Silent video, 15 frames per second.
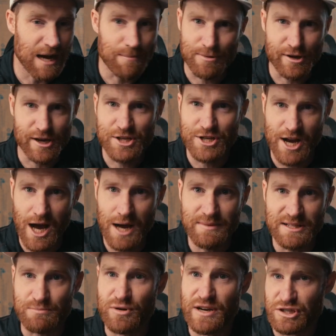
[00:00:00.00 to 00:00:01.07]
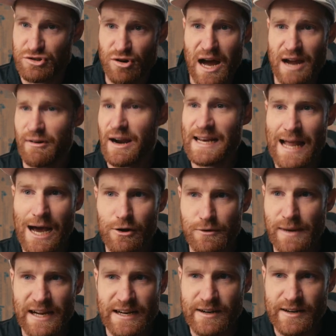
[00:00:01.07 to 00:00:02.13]
Production Hub is pretty dry right now in
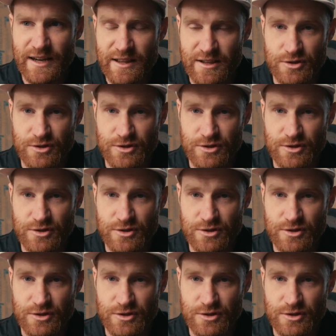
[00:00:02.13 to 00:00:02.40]
my area.